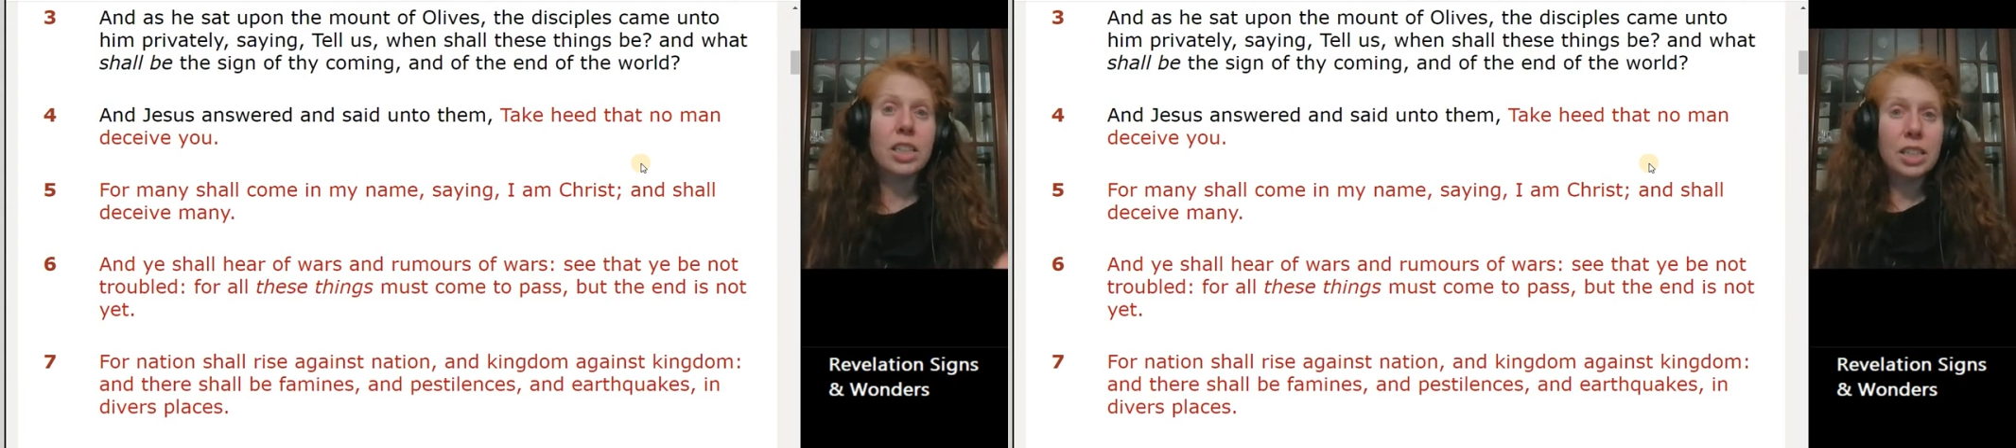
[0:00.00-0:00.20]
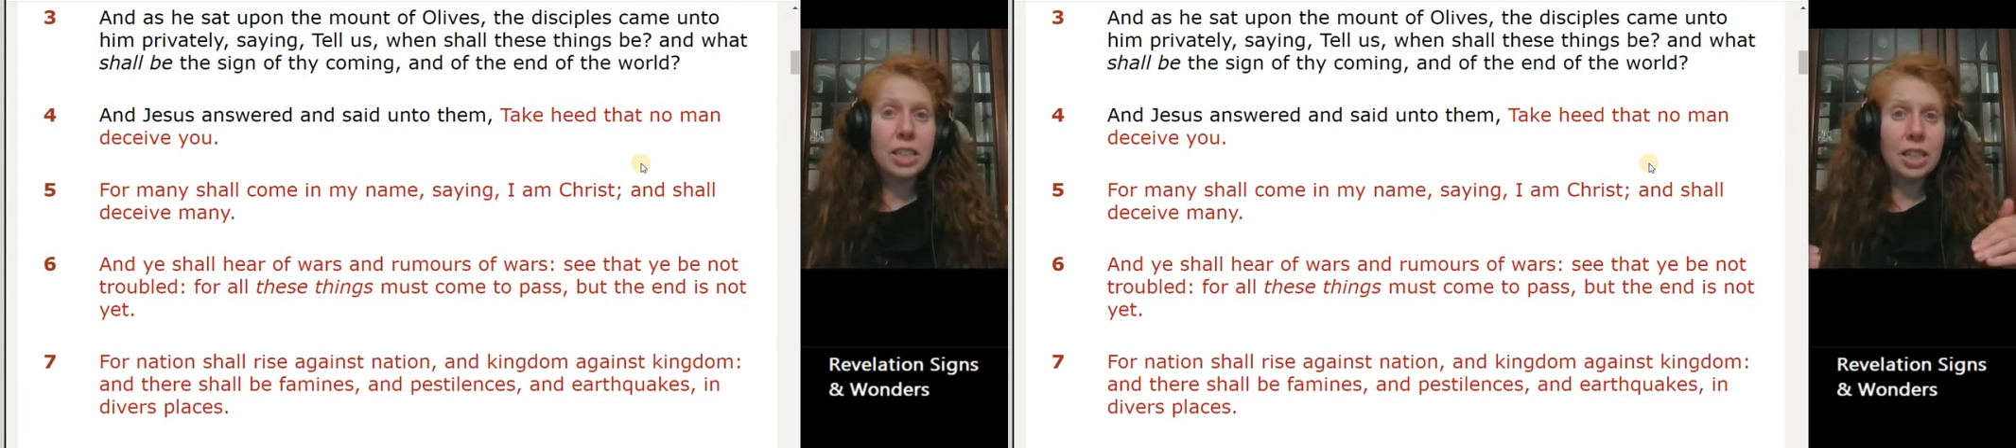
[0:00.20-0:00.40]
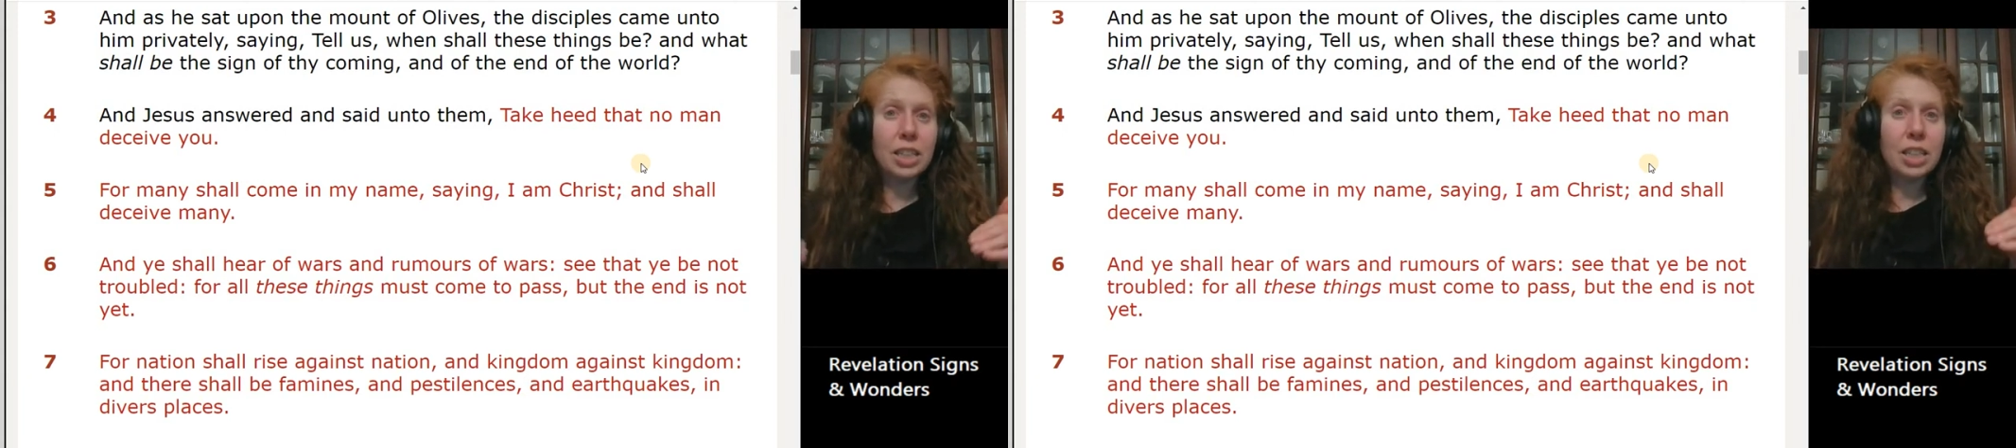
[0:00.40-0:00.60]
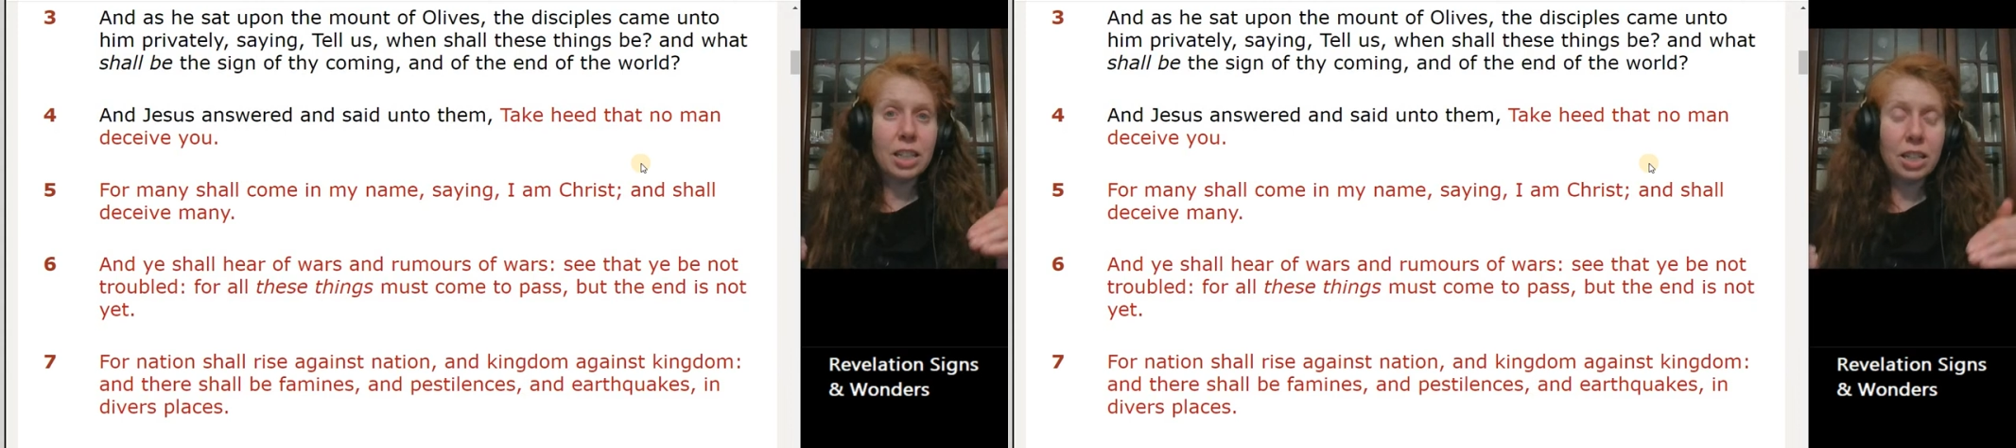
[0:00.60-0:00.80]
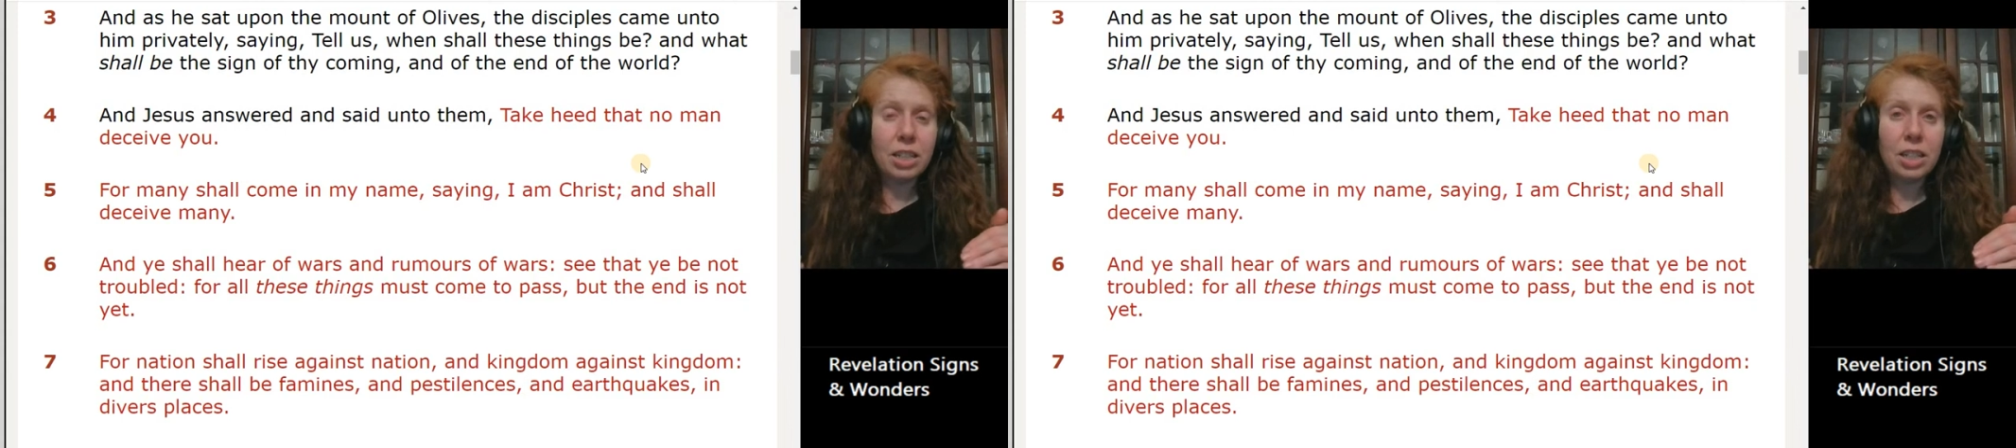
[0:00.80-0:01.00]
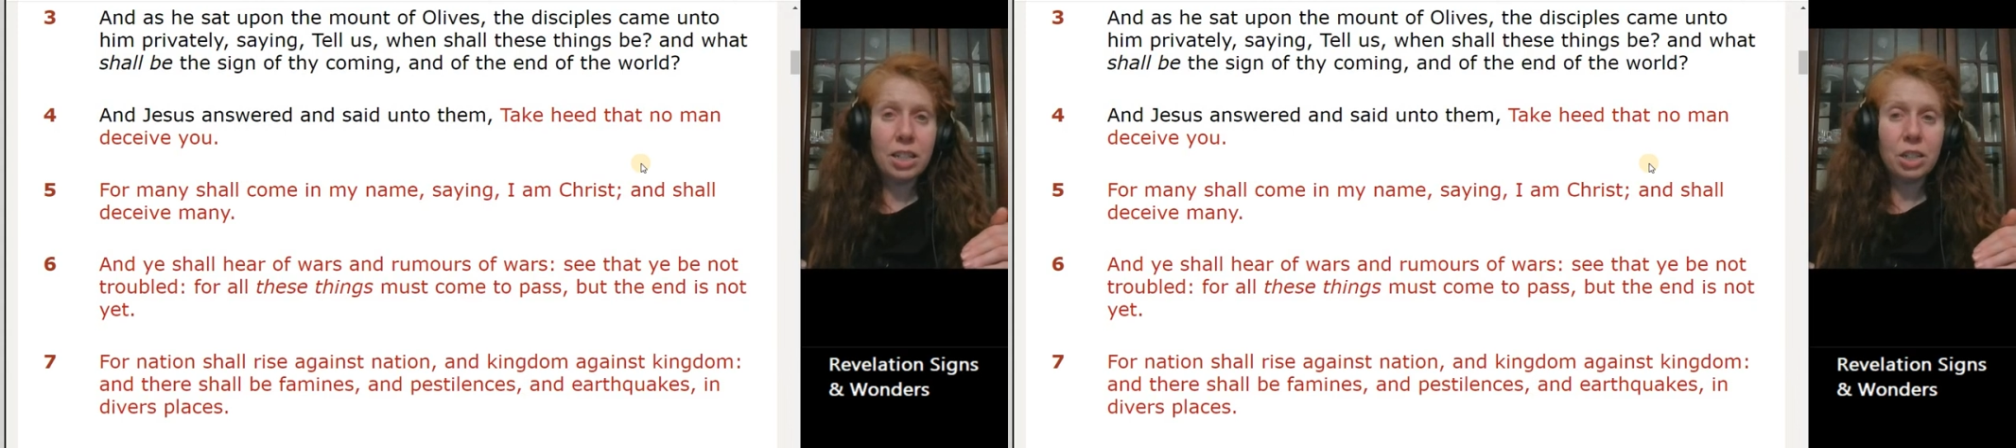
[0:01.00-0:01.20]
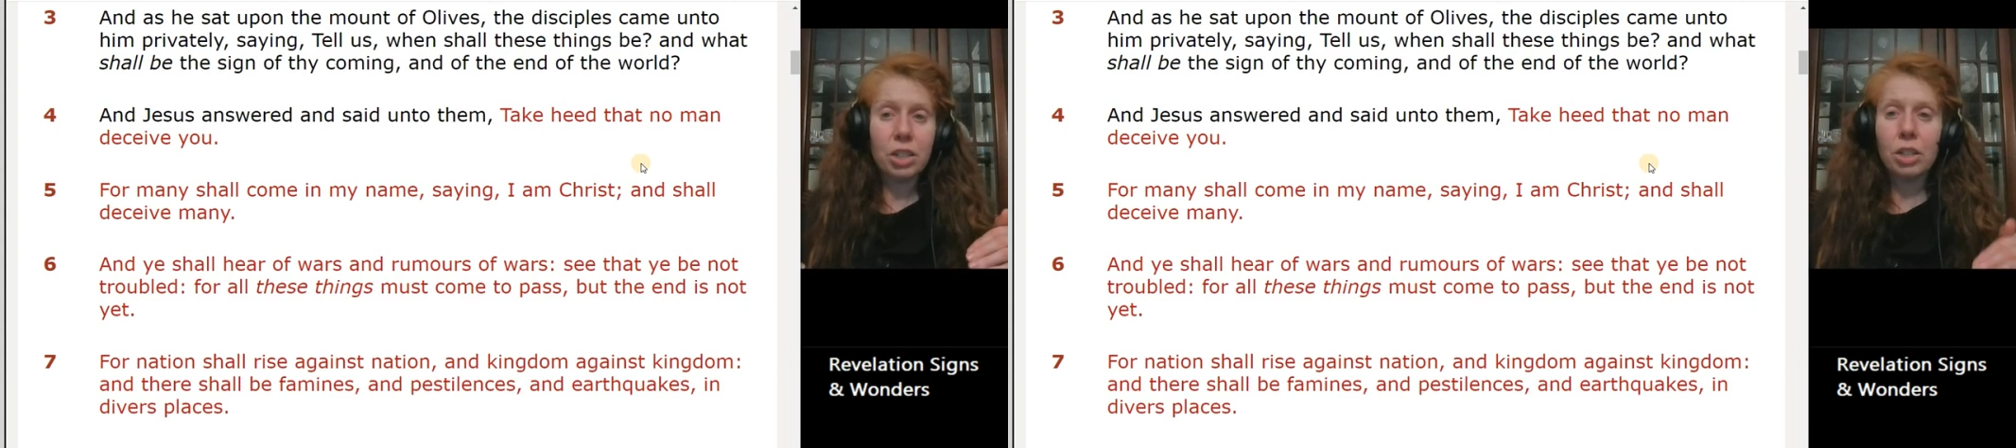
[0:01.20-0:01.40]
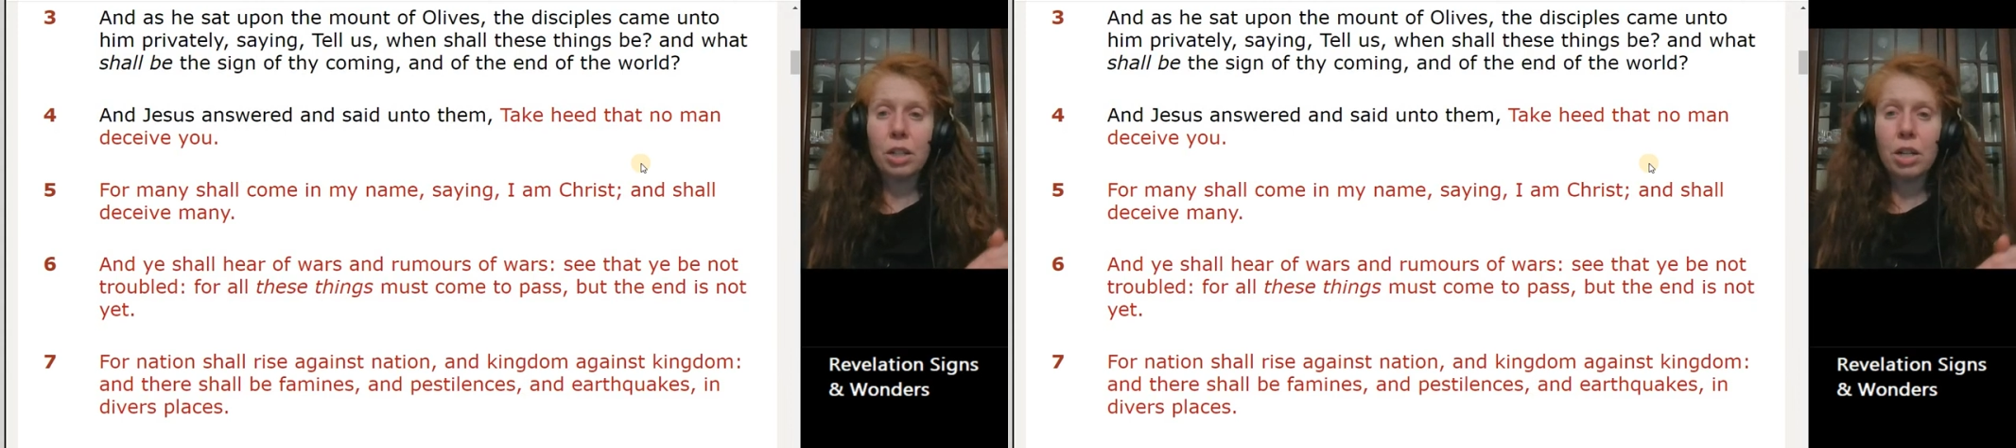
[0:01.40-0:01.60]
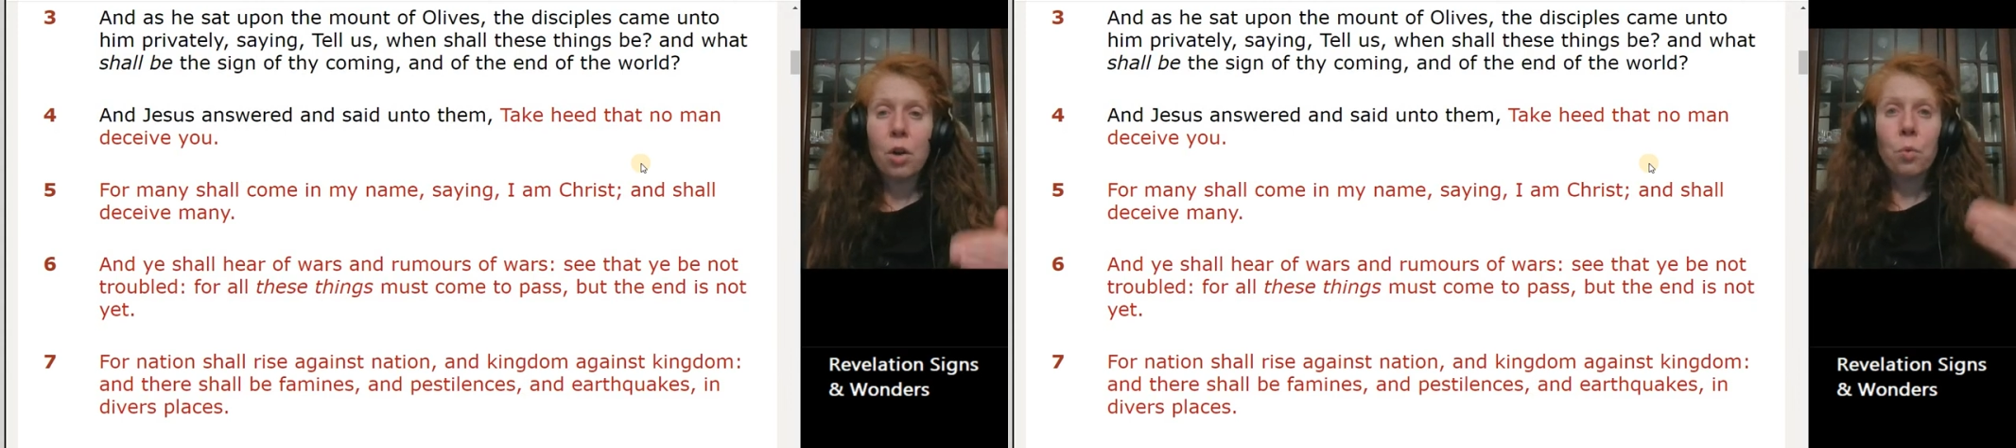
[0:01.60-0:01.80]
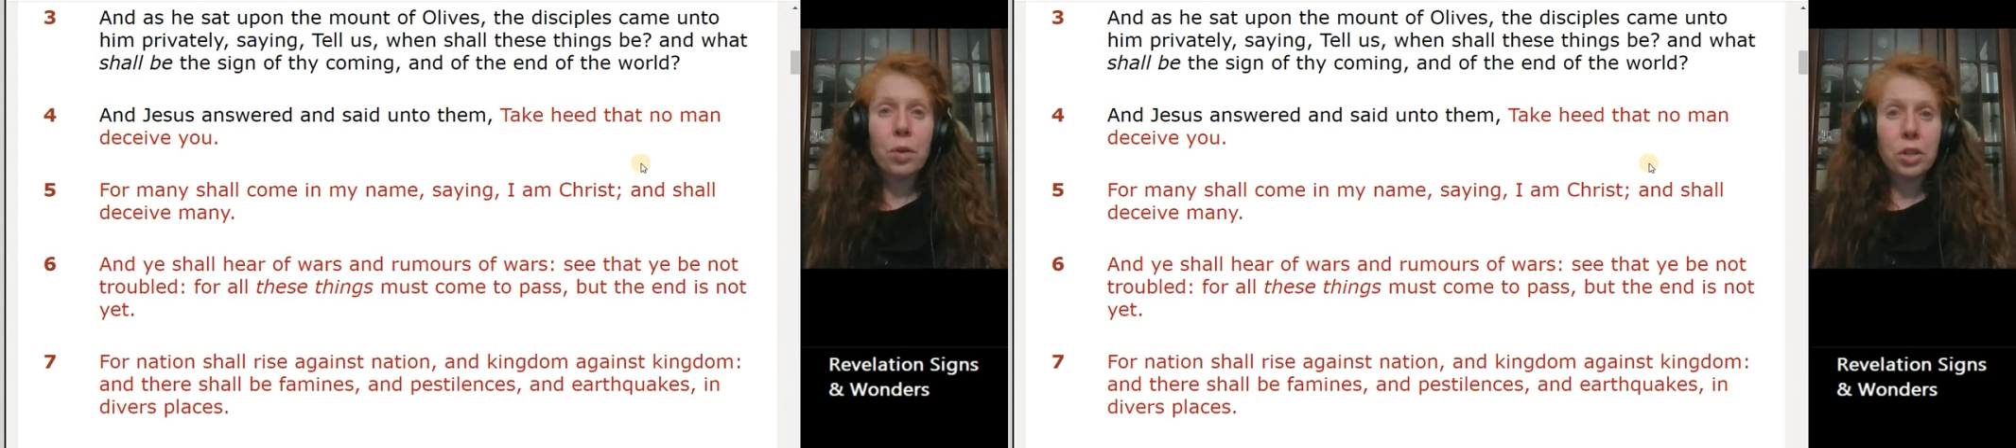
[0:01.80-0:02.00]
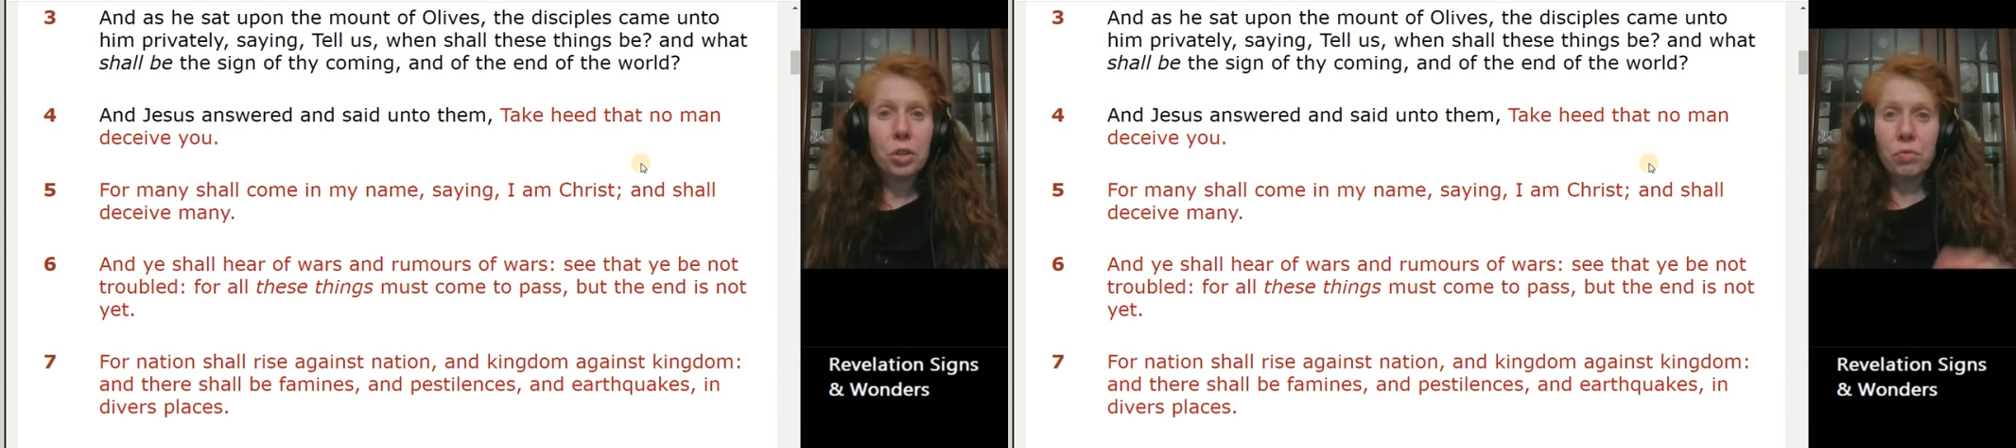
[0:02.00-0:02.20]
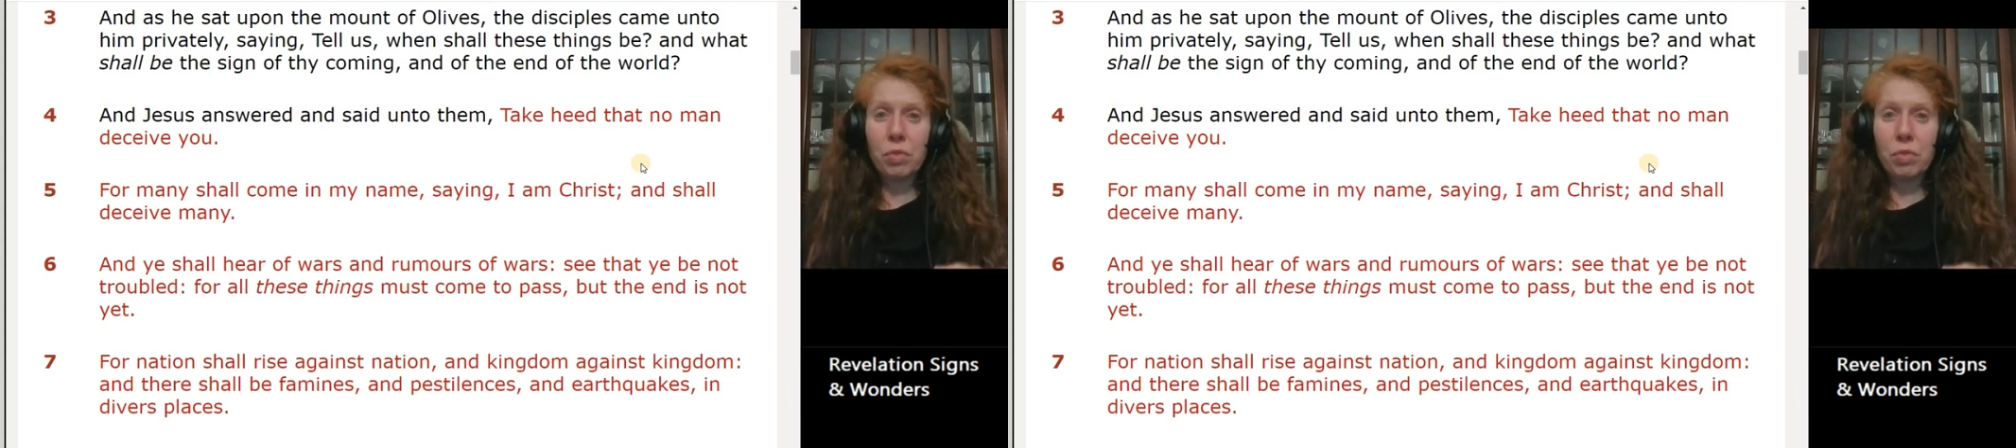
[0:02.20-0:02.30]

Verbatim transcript: digging in here with you,